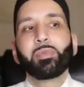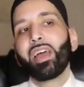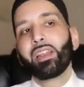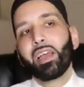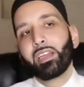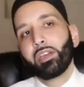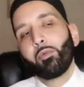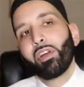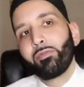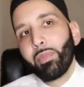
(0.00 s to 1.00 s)
SubhanAllah, you
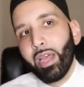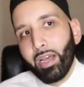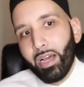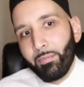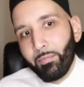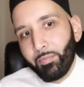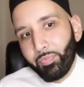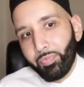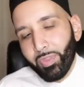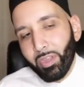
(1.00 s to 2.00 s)
know, one of my um,
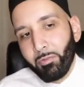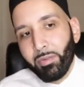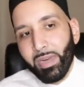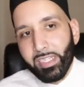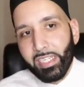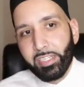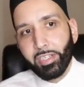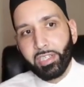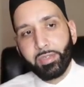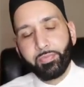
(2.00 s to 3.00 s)
one of my
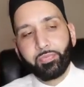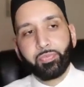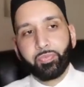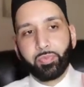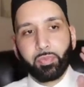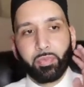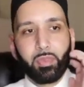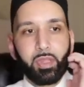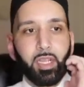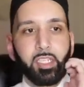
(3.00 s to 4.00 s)
teachers,
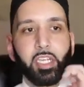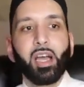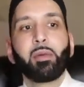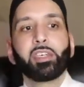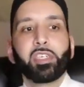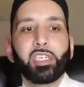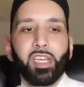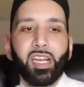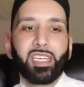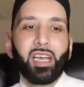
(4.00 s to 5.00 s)
Sheikh Amr
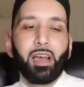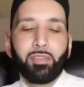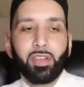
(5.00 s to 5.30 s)
Shishani,